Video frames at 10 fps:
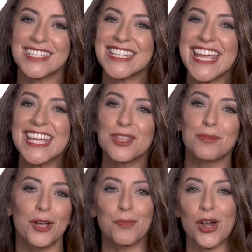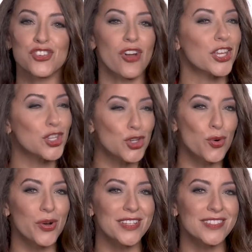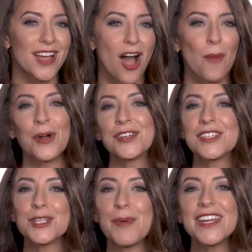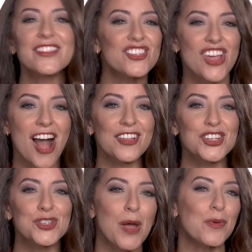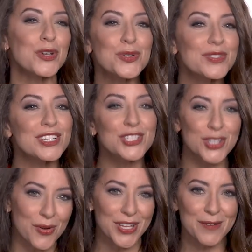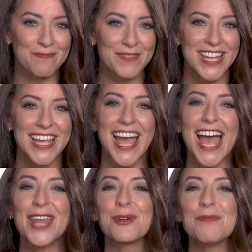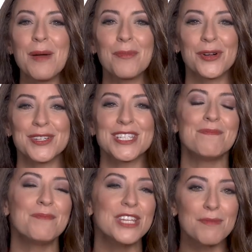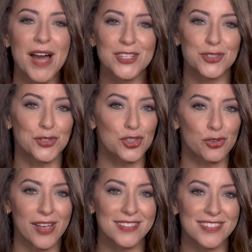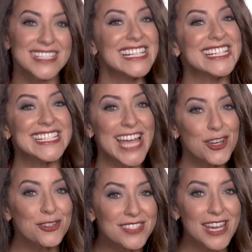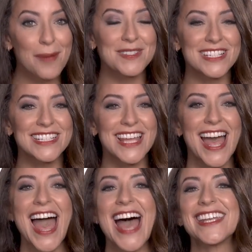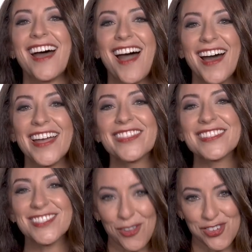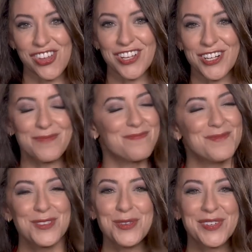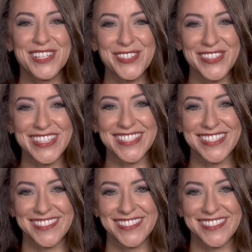take the blood pressure IQ quiz, participate in the challenge by reducing sodium, and remember to minimize your stress, get your steps in, and hide the salt shaker. You can do this.